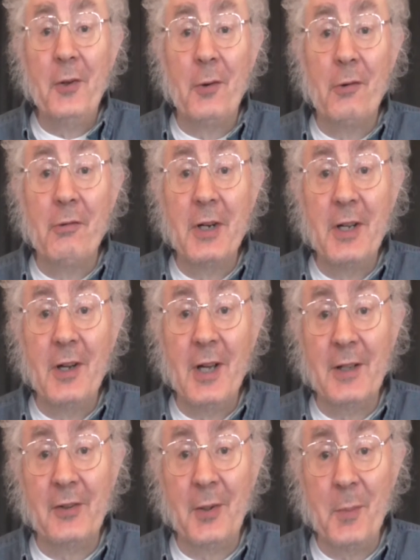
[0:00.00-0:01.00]
So already I
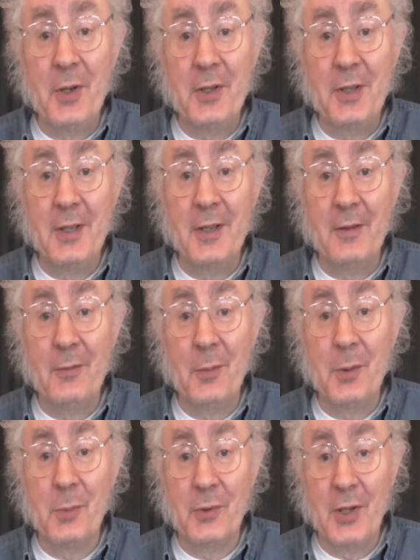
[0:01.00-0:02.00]
had some idea of
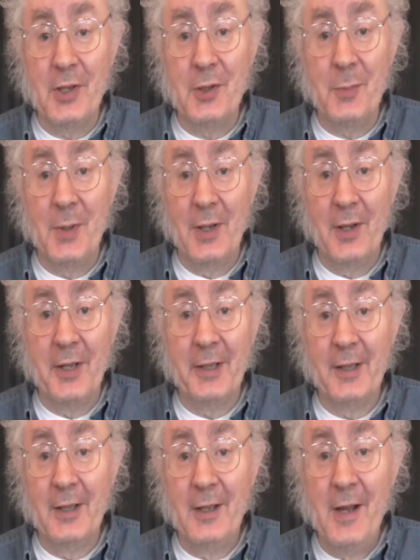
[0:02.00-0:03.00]
what it was going to be like.
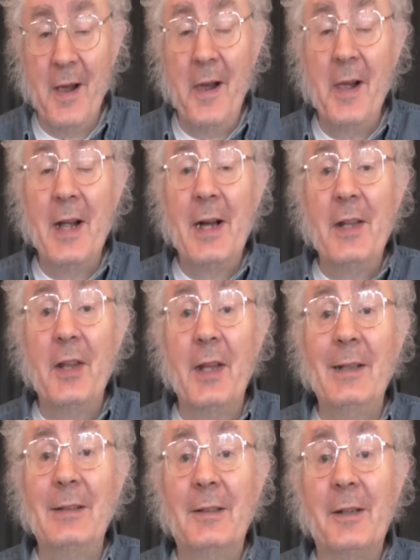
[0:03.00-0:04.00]

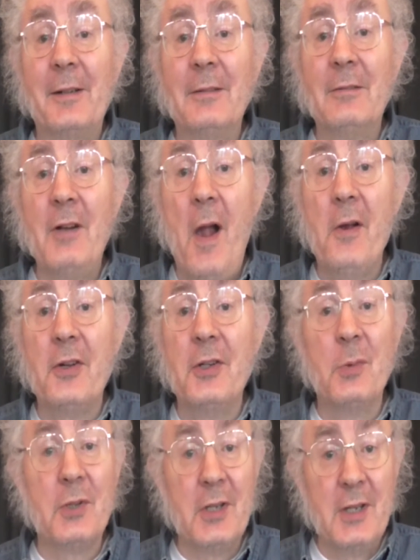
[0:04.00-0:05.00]
That
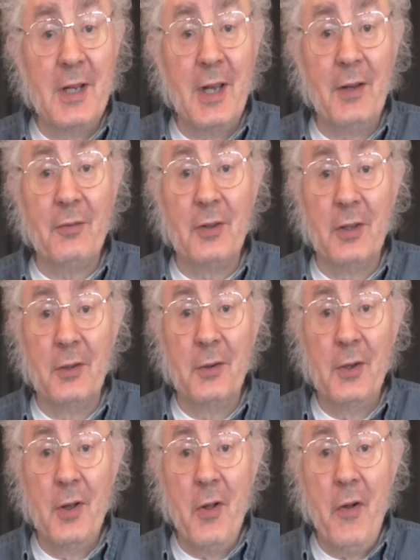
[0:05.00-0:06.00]
she was going to have to
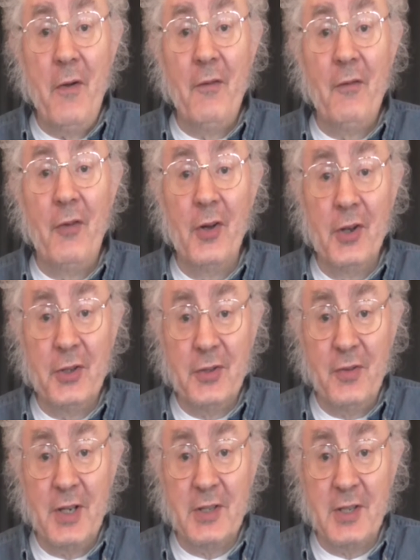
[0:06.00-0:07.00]
first
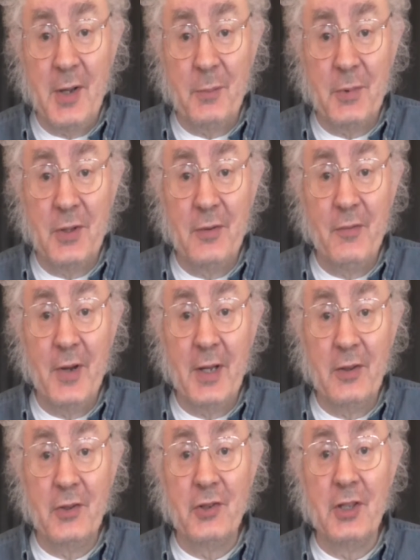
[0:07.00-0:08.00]
face up to the
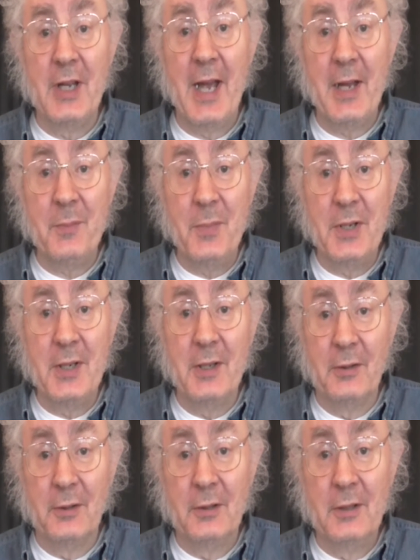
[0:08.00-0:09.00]
fact that she had been
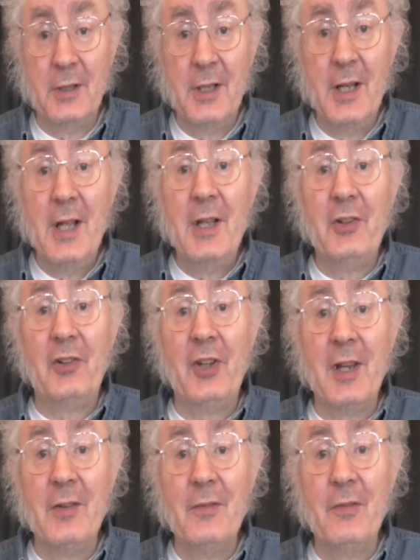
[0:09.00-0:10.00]
ill.
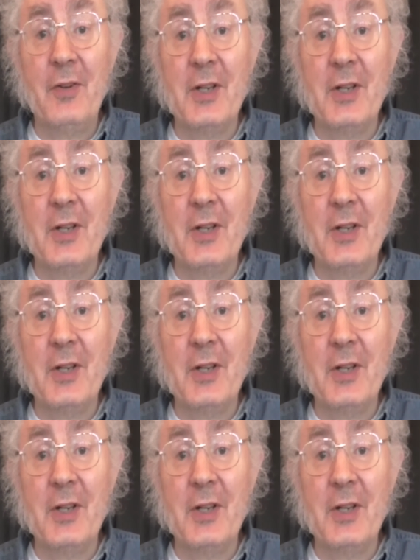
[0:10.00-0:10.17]
Second,